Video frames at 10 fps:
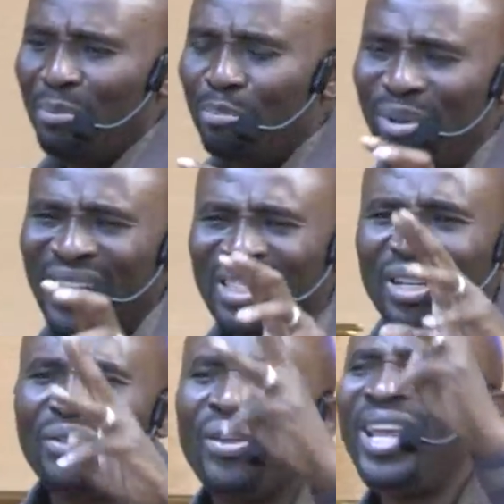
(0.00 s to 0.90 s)
built
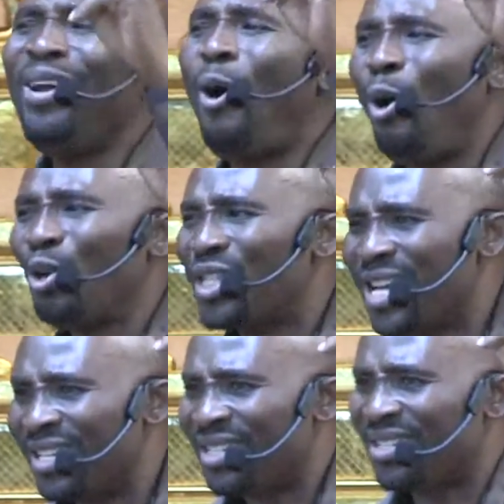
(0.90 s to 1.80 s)
three
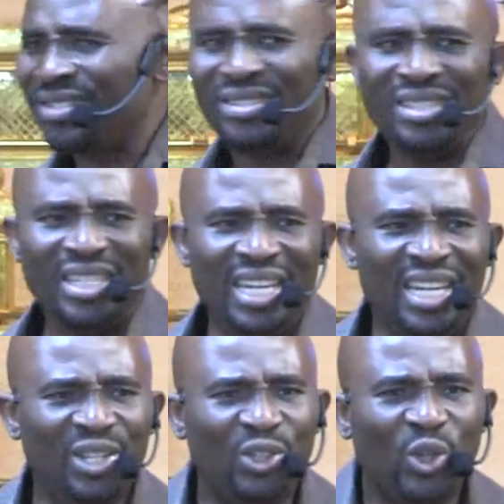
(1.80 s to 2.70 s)
altars in
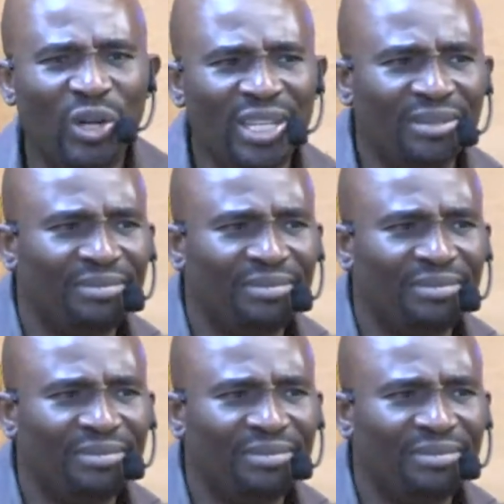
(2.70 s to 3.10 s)
his journey.